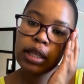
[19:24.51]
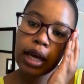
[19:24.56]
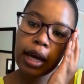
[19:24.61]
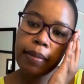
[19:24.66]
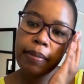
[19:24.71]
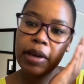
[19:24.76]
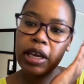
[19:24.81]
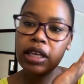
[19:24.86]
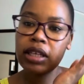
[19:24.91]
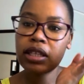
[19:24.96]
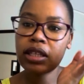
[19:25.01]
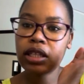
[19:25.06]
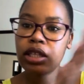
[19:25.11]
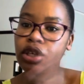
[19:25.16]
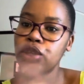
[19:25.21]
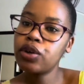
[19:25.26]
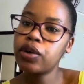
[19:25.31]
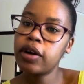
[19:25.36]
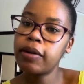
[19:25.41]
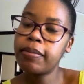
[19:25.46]
I may
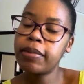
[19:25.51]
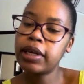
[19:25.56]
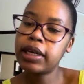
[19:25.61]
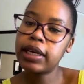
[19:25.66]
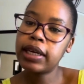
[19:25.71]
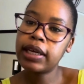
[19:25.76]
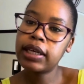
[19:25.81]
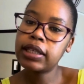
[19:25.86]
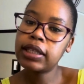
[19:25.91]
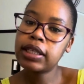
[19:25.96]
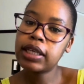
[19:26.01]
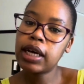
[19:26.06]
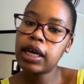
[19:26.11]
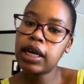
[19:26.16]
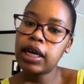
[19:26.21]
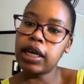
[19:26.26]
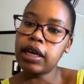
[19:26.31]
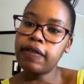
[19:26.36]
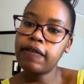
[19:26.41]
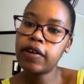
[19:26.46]
see you a bit
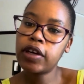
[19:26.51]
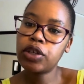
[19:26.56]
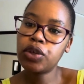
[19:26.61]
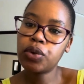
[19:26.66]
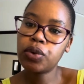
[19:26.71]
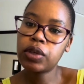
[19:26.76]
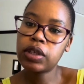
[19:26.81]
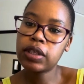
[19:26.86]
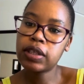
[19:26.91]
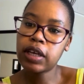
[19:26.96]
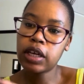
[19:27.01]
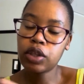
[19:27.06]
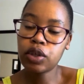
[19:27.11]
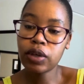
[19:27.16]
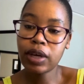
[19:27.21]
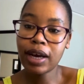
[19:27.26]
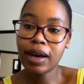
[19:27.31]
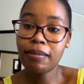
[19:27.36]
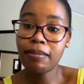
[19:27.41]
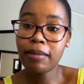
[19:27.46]
later if I do decide to
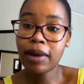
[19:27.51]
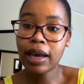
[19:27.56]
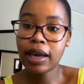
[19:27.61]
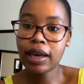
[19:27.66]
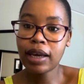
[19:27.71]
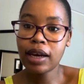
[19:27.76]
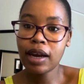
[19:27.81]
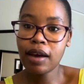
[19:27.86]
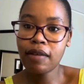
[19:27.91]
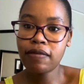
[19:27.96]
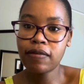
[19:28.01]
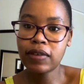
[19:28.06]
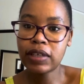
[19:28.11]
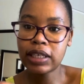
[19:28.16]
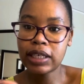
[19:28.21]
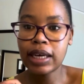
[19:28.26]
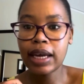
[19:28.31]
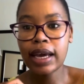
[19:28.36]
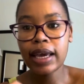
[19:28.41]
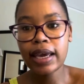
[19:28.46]
come back and have
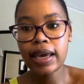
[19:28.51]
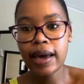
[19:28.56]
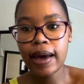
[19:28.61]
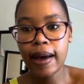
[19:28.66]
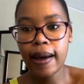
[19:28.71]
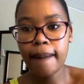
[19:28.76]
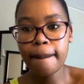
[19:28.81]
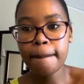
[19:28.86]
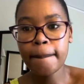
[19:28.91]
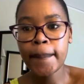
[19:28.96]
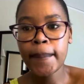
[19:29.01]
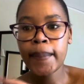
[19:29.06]
dinner here,